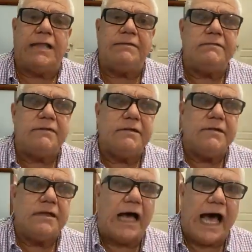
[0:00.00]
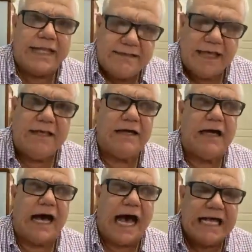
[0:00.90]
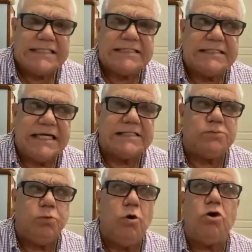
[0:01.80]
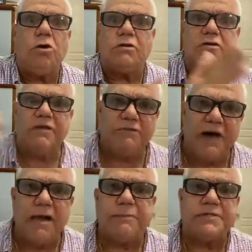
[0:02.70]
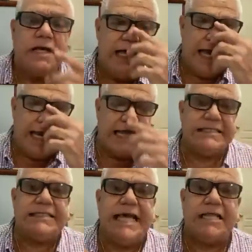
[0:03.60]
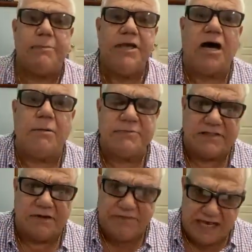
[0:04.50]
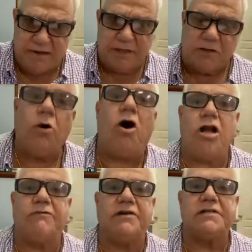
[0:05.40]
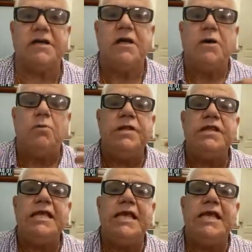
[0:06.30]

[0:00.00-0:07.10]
And I think as this world develops and as data becomes available to all of us, we